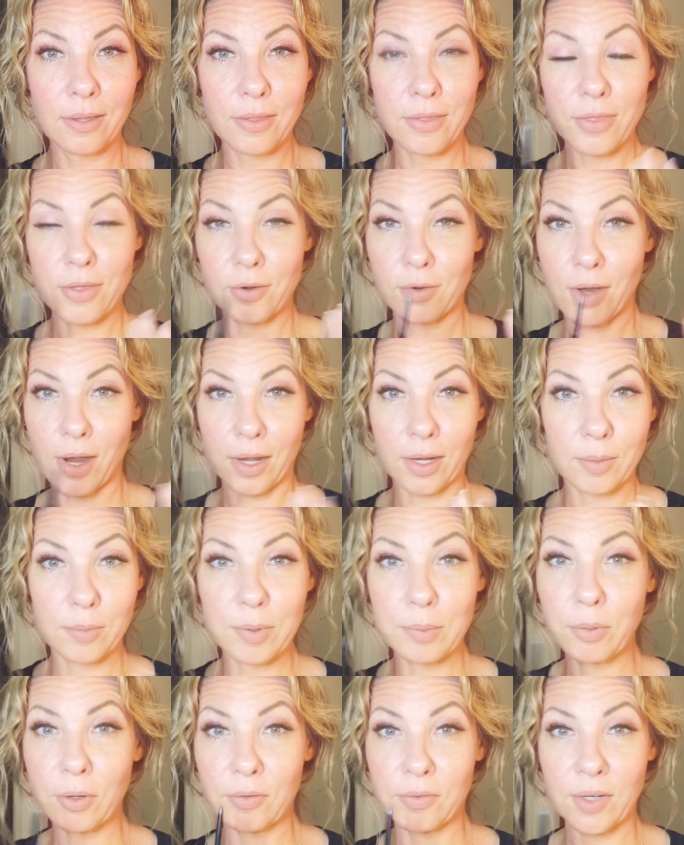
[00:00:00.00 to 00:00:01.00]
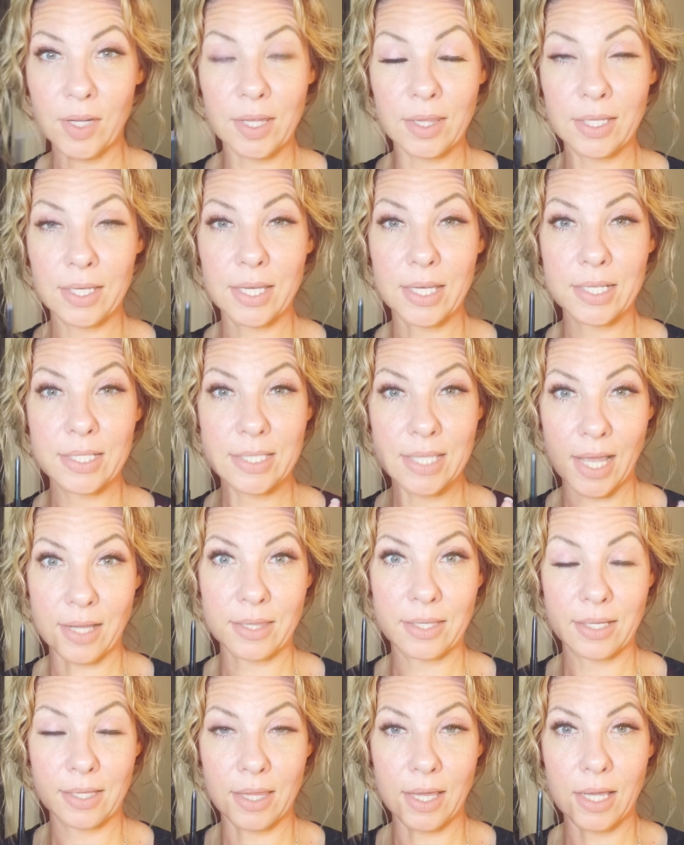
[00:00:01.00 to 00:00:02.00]
They're not going to be perfectly
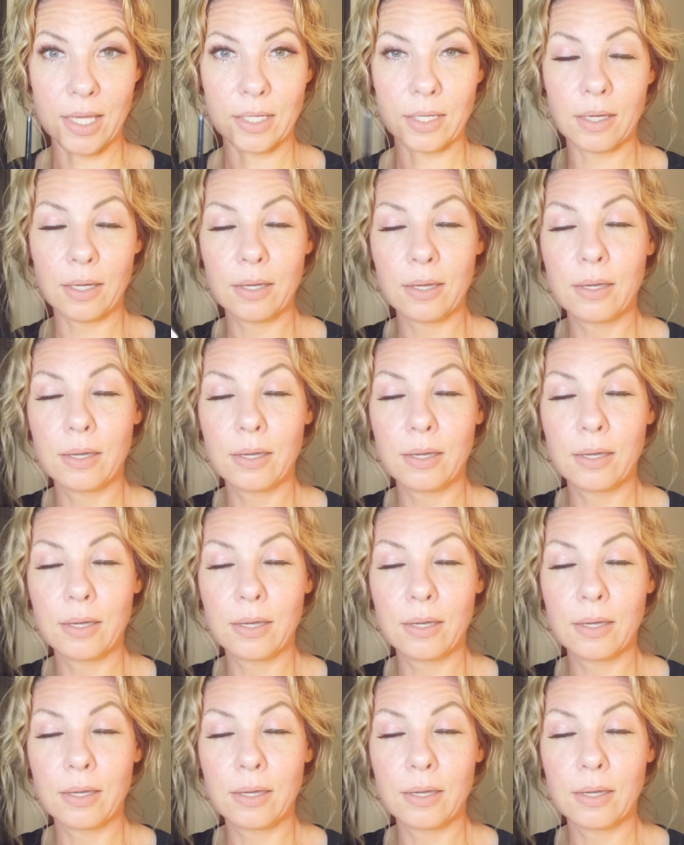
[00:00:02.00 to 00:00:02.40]
exactly alike.